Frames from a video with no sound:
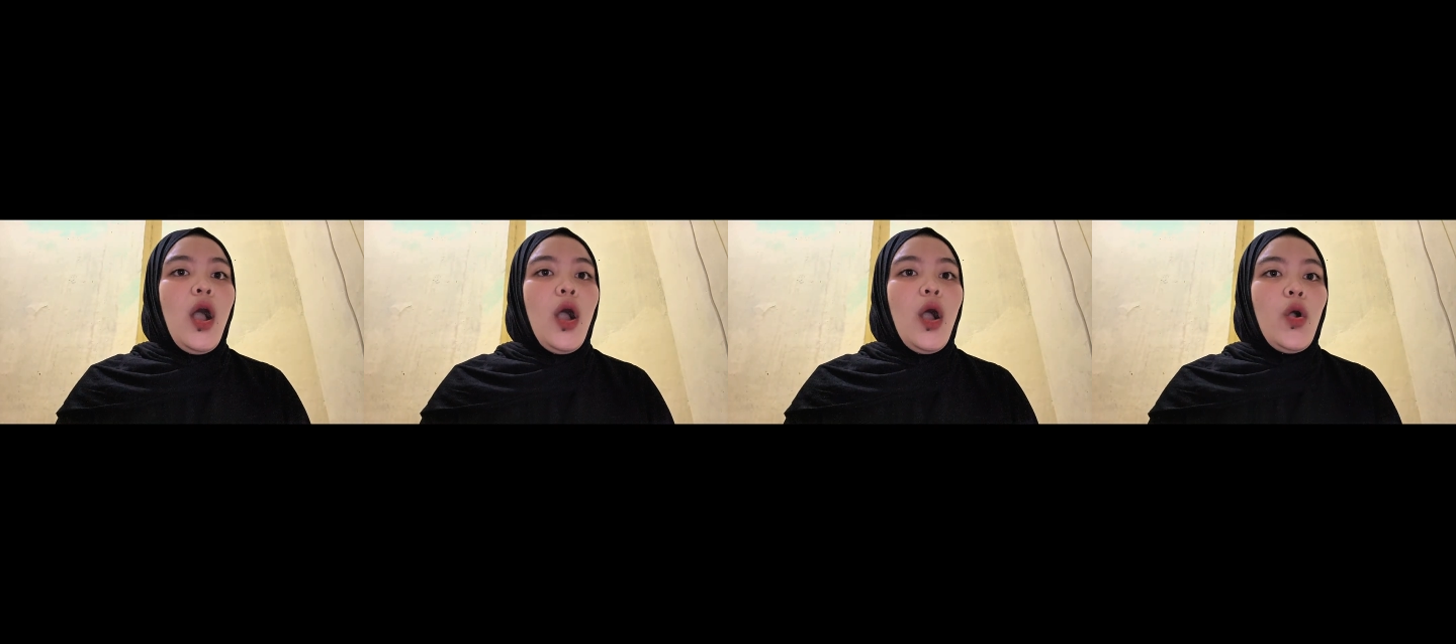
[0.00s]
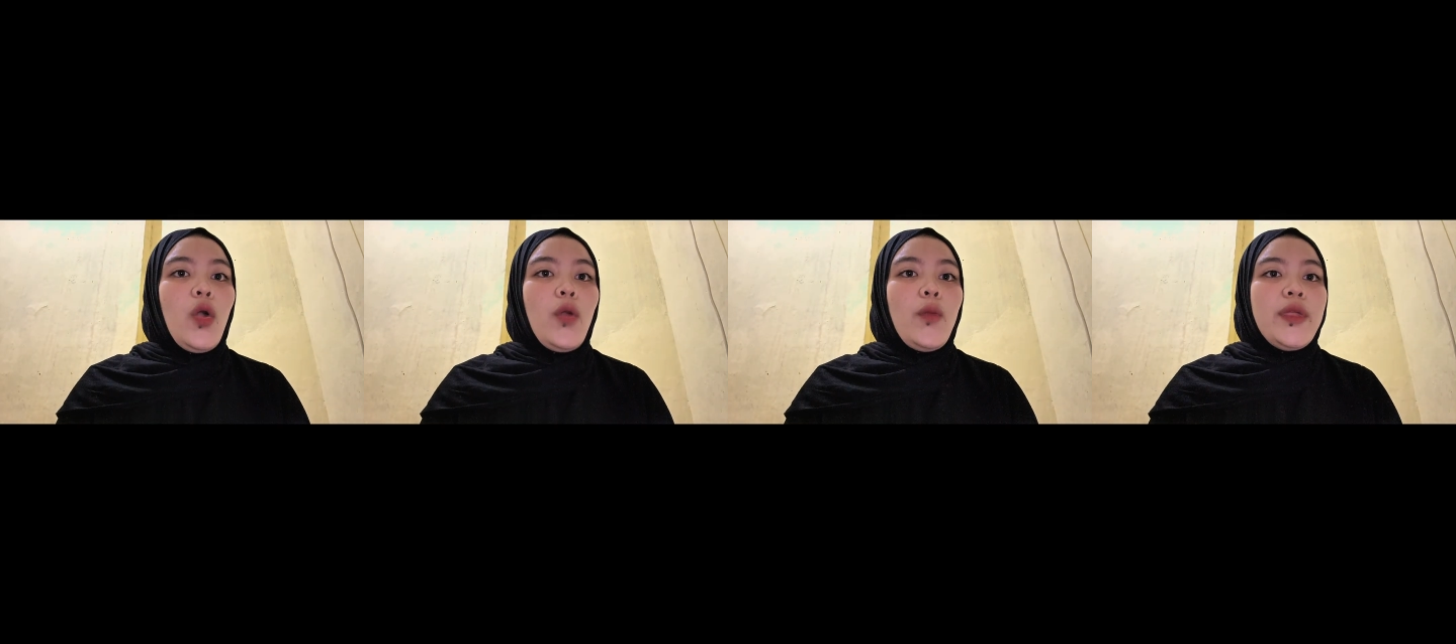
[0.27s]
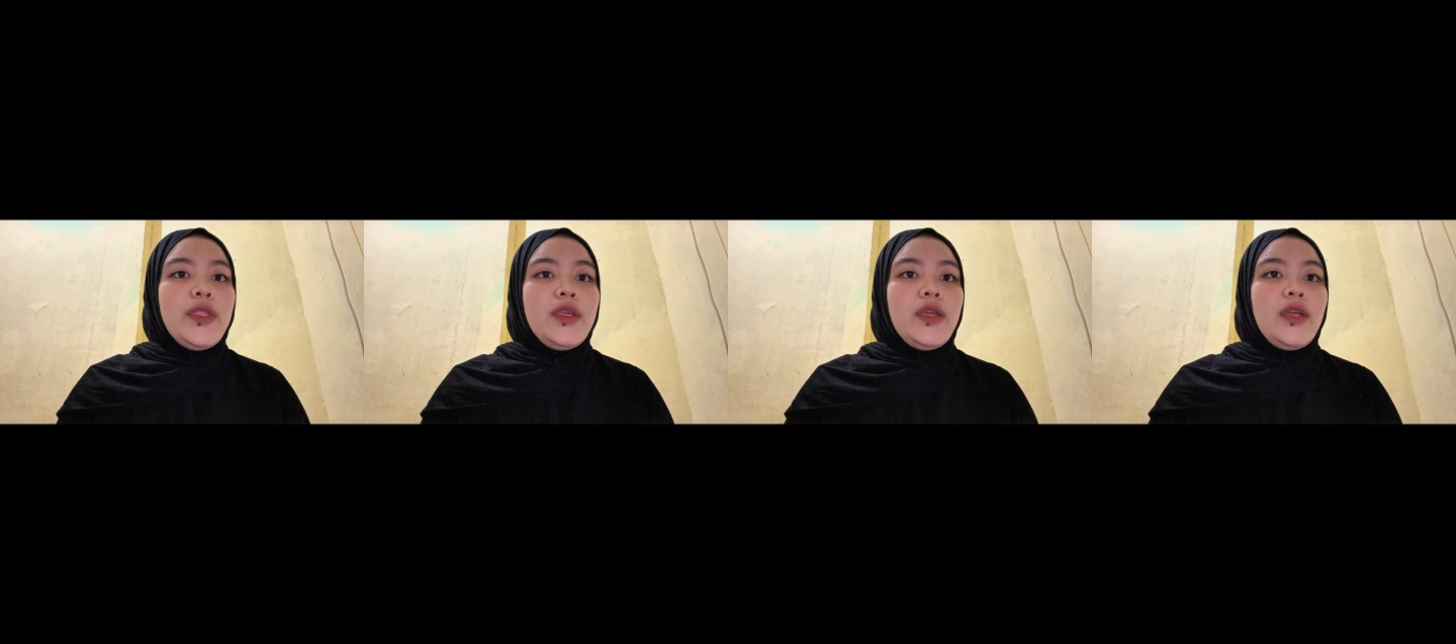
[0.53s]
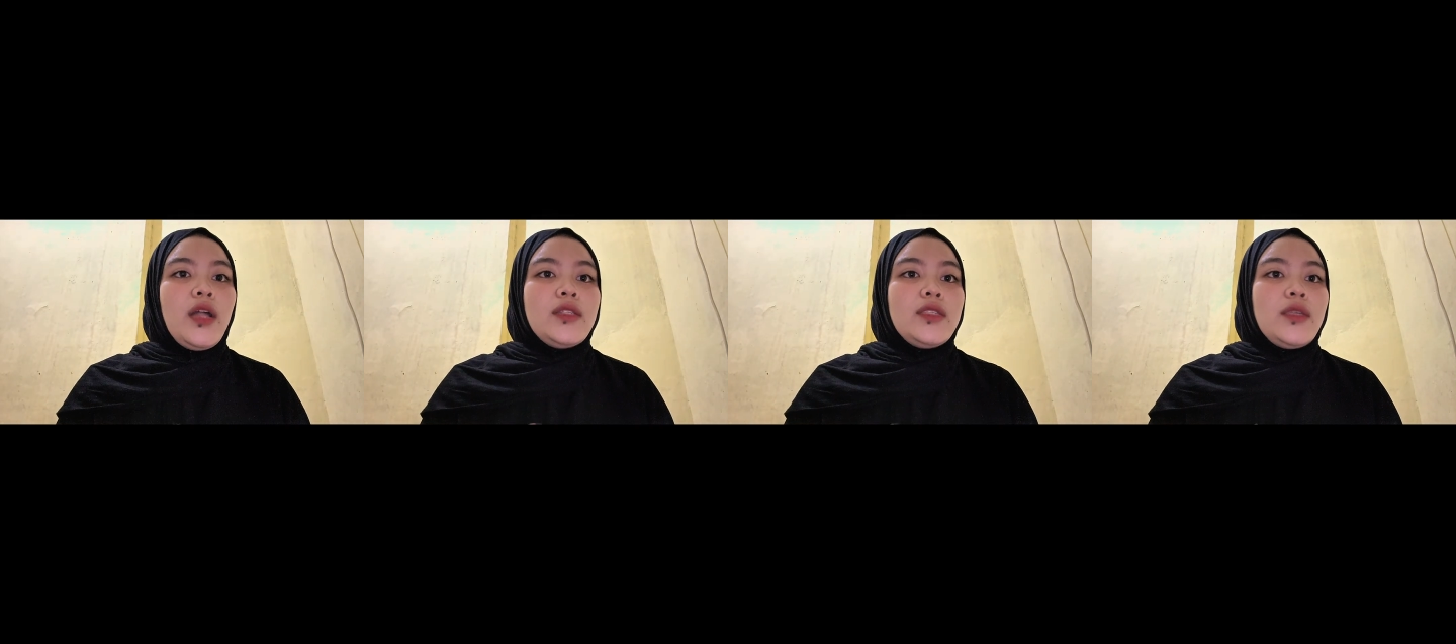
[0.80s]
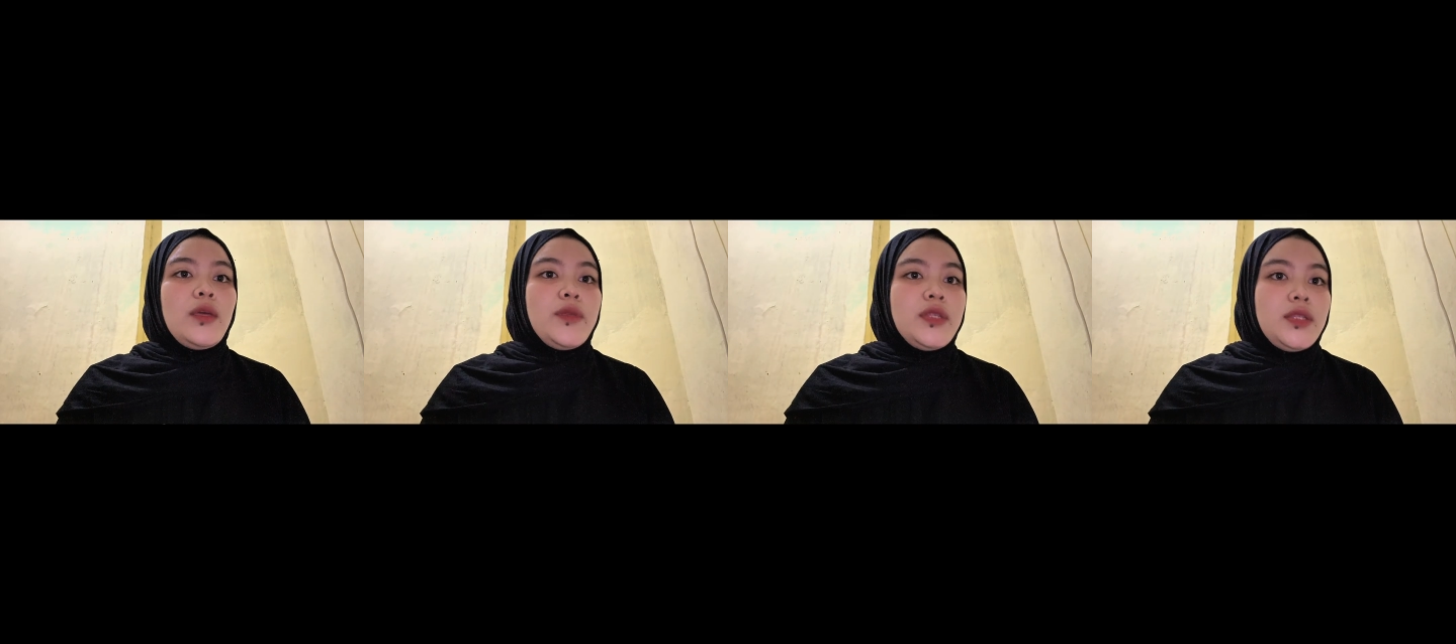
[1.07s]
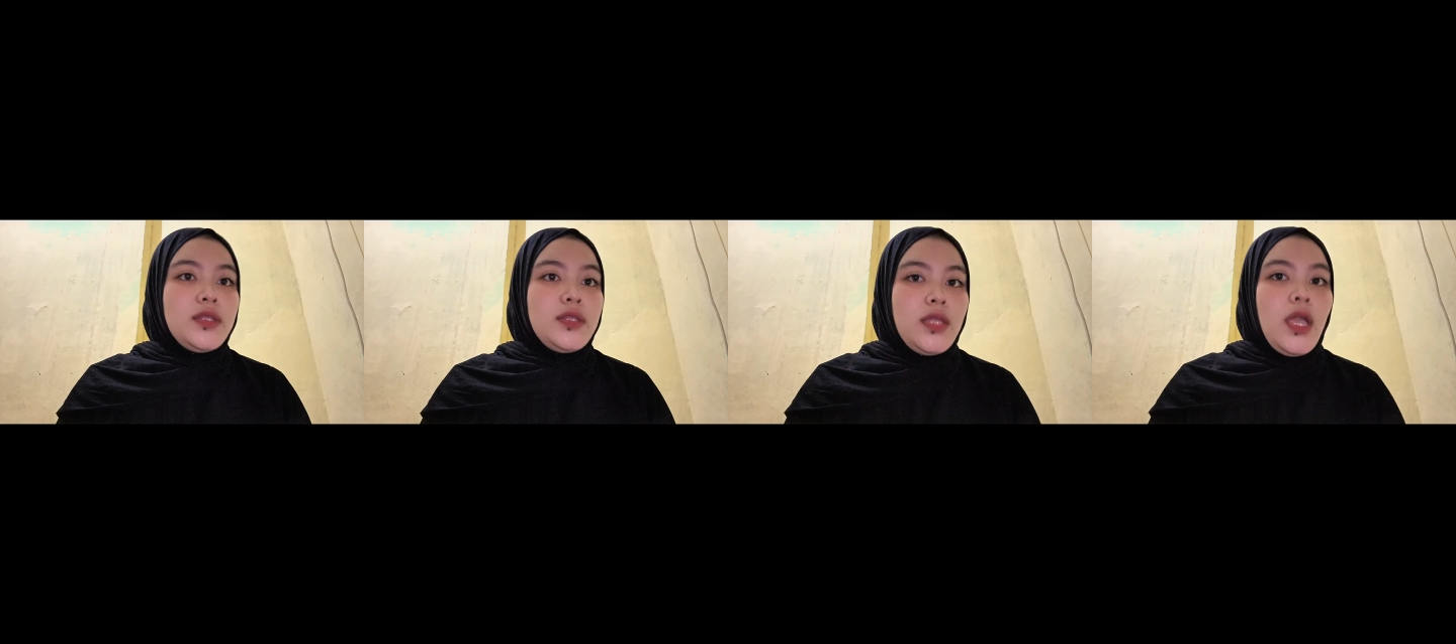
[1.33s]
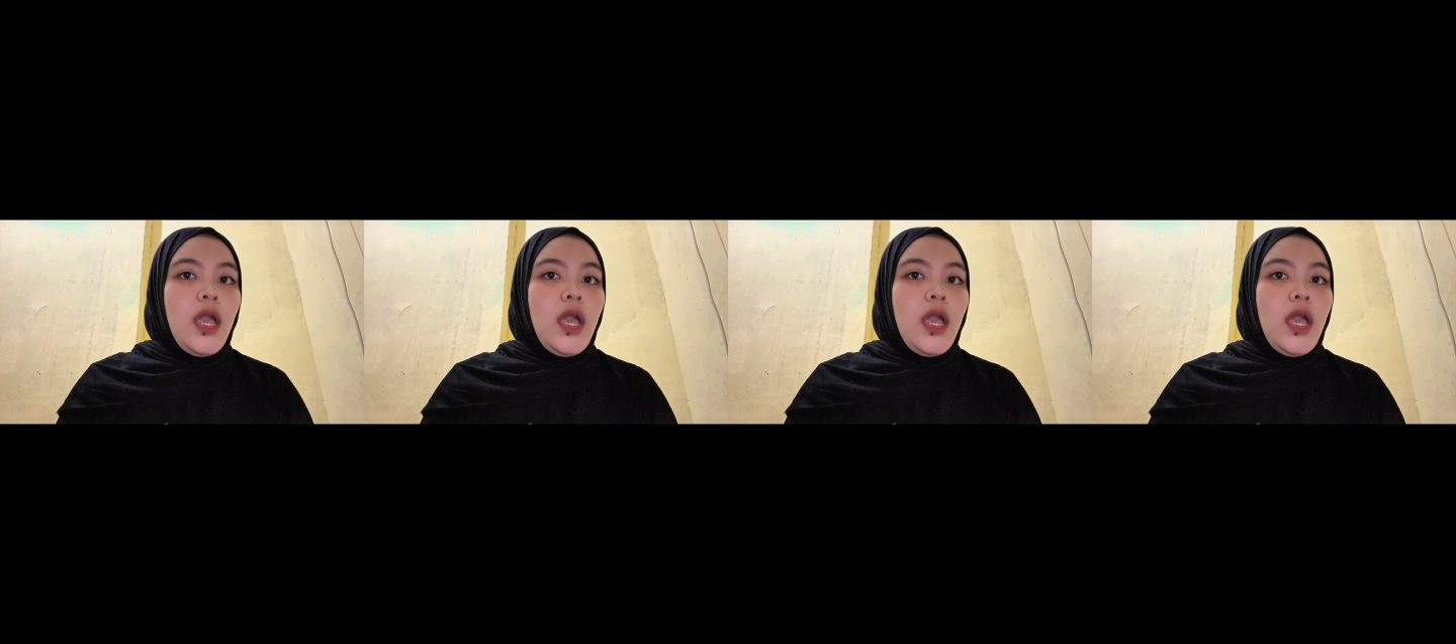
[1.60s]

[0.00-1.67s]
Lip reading: or medical chemists.